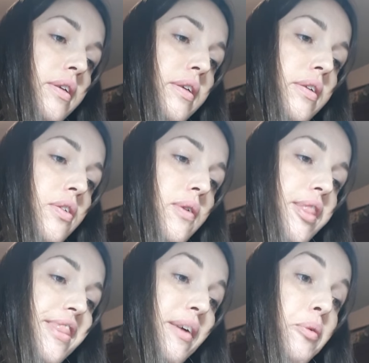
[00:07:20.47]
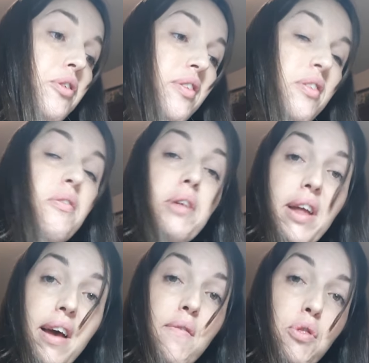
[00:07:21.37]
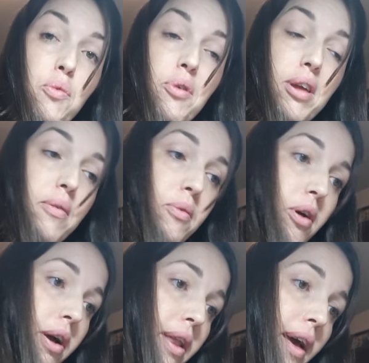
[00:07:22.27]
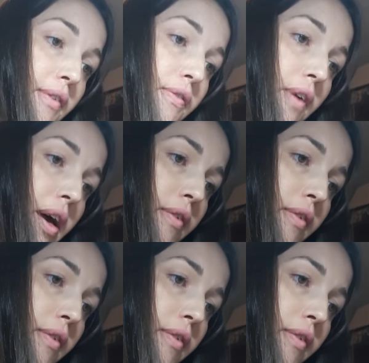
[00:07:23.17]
So I think we're just going to have 3. We're not going to have 5.